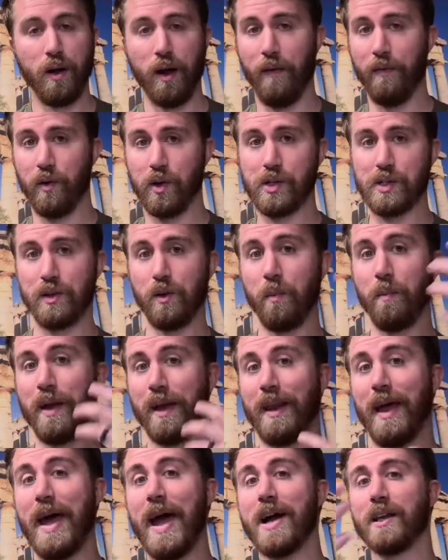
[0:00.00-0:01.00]
if they're still
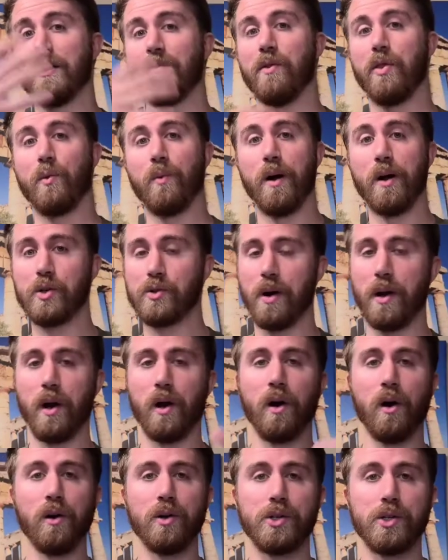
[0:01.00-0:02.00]
being an active threat trying to
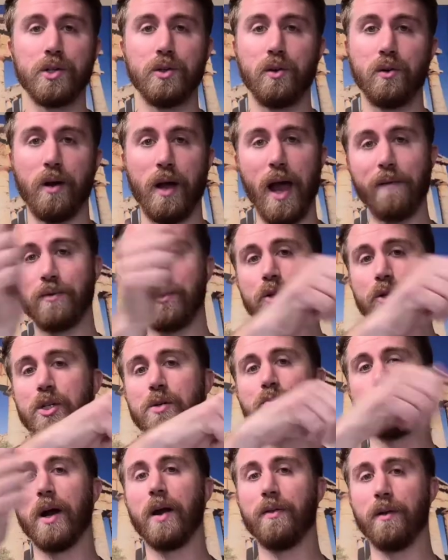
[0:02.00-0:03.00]
hurt you after you
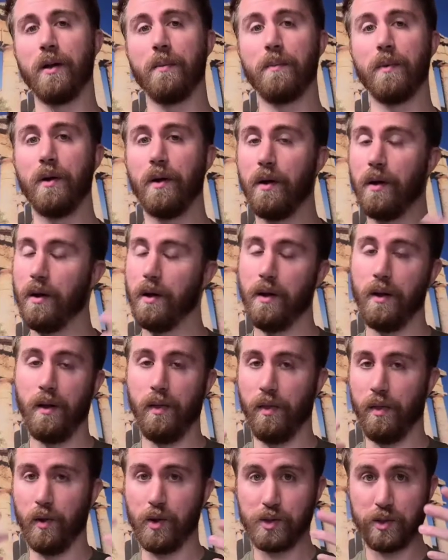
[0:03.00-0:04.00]
spray them,
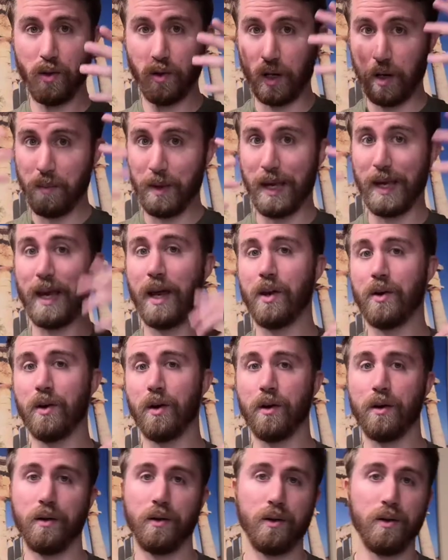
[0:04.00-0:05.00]
they're still going to be
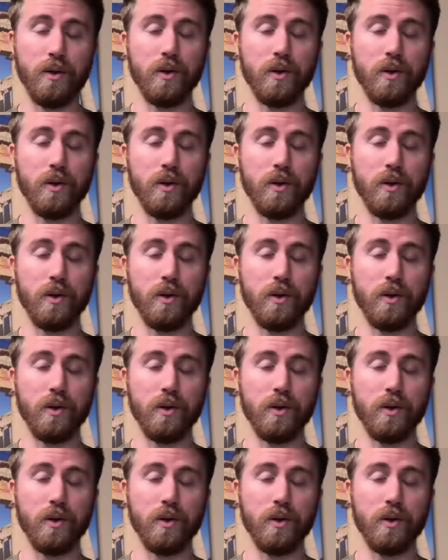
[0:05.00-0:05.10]
hindered.